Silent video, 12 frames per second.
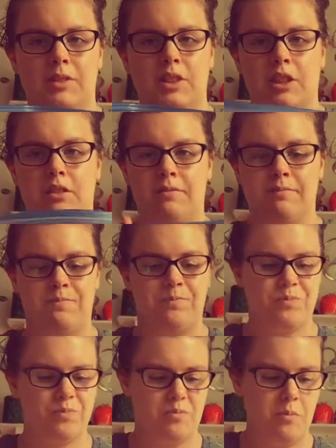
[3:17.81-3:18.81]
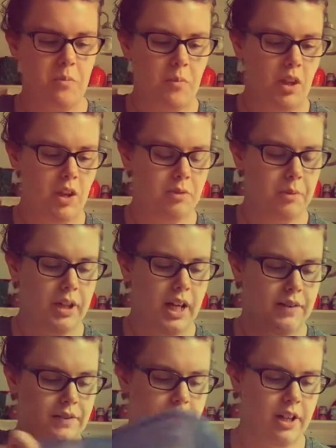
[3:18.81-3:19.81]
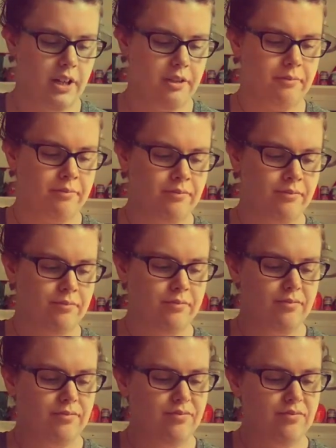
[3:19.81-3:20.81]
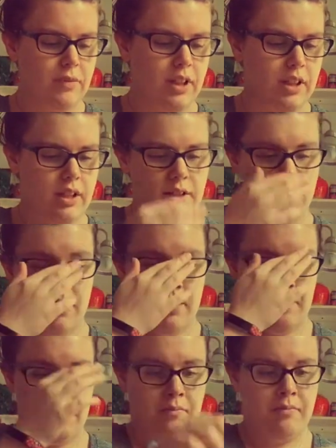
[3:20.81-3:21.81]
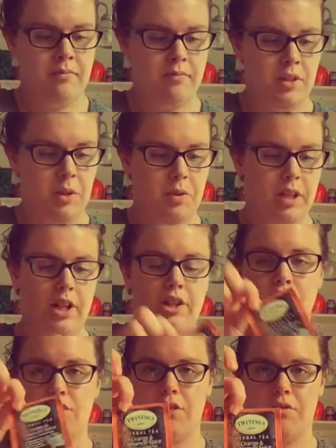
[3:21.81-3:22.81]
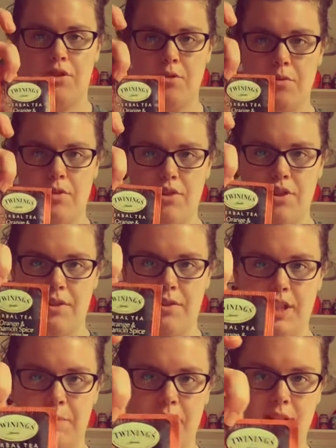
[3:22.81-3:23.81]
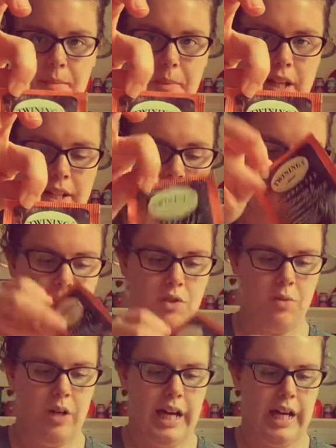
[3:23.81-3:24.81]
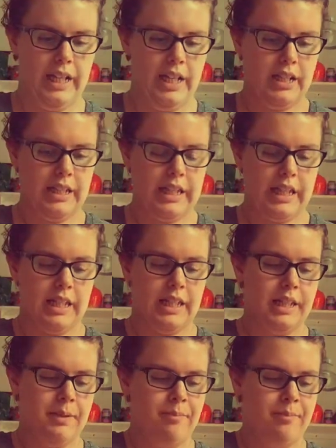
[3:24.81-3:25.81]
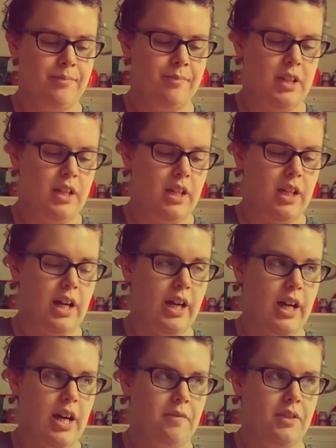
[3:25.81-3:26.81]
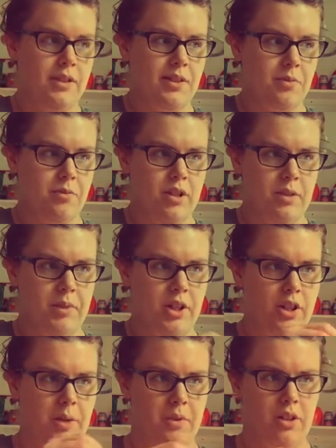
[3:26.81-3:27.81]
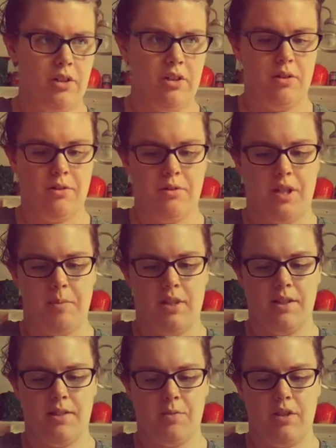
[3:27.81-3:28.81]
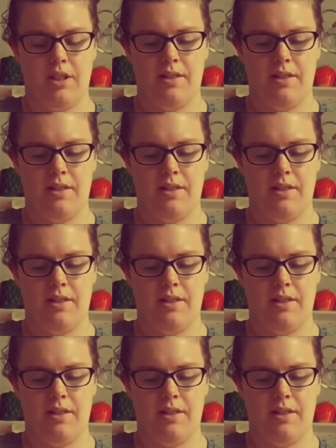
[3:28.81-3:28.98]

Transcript: So what we have in here is the one I already showed you, orange and cinnamon spice from Twinings. I have this one. My grandmother also gave me this one.